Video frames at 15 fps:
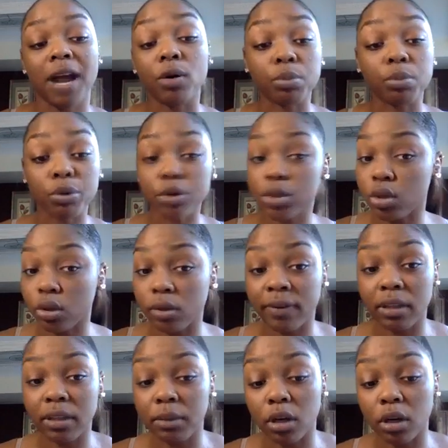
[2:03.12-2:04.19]
our personal
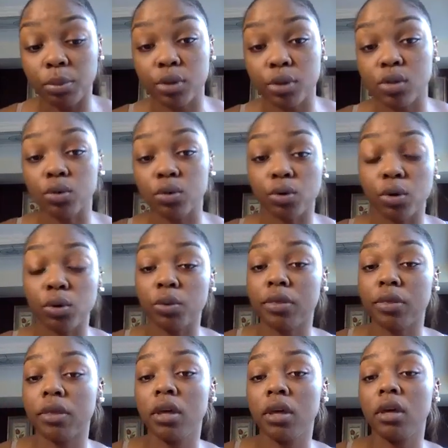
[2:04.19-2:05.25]
development, our personal growth,
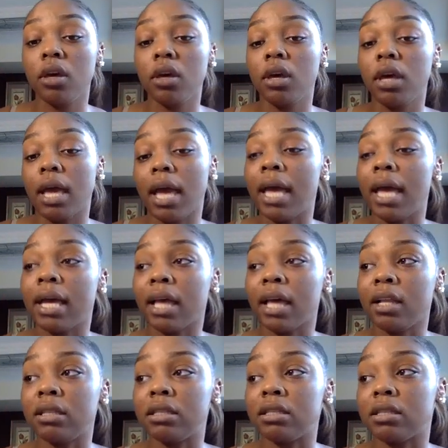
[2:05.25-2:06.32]

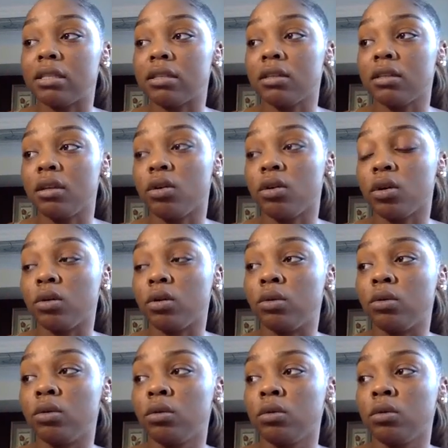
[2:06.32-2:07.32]
and you know